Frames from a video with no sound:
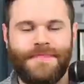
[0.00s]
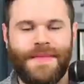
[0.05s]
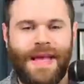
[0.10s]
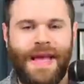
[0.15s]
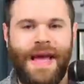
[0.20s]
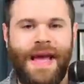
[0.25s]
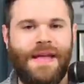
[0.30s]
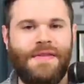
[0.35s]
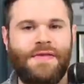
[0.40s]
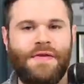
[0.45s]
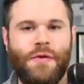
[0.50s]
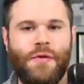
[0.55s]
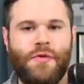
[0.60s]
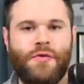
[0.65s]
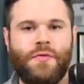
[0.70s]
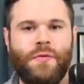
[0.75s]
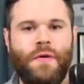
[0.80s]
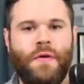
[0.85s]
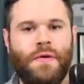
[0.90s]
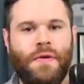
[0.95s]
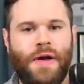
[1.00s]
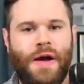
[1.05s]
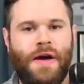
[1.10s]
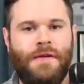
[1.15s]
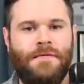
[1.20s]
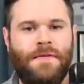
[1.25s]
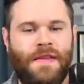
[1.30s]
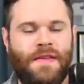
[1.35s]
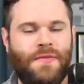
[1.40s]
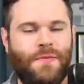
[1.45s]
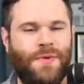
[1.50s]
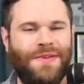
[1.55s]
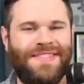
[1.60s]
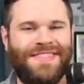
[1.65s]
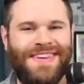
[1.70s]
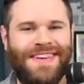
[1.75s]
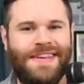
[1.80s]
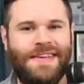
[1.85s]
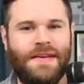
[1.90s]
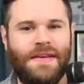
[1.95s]
as usual, their offense was
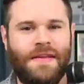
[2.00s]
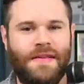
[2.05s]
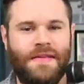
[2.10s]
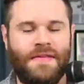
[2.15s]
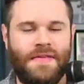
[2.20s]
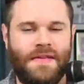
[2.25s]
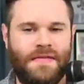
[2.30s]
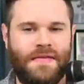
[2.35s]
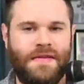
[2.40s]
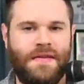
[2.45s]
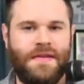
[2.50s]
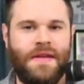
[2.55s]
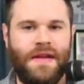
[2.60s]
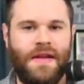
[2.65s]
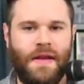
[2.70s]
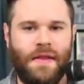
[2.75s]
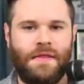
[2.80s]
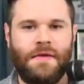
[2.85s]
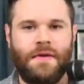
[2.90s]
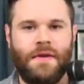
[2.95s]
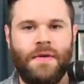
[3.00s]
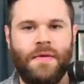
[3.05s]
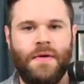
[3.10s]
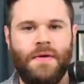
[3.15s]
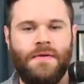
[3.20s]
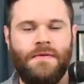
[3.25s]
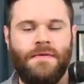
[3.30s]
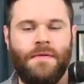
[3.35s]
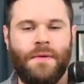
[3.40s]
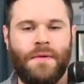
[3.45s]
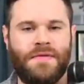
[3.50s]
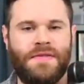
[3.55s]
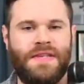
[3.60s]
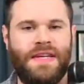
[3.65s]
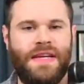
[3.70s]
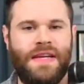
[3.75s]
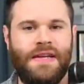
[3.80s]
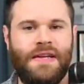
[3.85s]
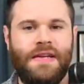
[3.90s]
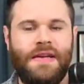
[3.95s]
inconsistent in a
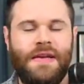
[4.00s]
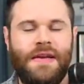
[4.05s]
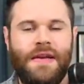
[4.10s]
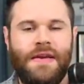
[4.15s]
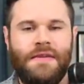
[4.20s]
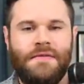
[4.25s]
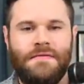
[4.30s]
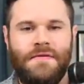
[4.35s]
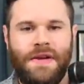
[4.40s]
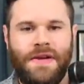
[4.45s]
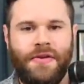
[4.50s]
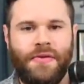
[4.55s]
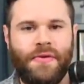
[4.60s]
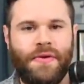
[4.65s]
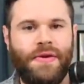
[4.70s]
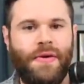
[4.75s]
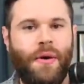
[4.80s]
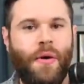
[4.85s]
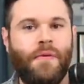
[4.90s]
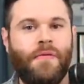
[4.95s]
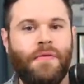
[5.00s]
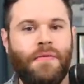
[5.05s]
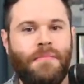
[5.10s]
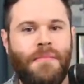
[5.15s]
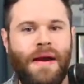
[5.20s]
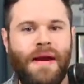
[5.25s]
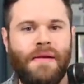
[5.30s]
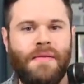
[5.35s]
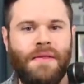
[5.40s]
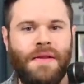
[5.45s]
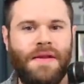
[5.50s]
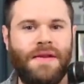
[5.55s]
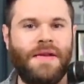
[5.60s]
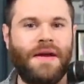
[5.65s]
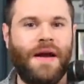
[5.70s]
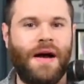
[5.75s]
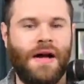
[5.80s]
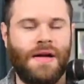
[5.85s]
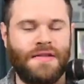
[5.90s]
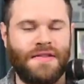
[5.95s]
31-14 victory over Maryland
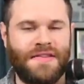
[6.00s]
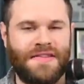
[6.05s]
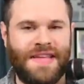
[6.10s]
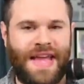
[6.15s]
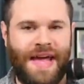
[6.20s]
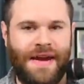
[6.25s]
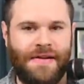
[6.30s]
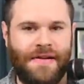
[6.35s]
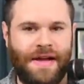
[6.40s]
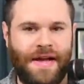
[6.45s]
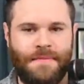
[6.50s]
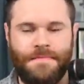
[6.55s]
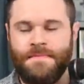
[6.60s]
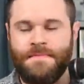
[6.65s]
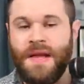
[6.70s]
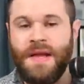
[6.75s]
on Saturday.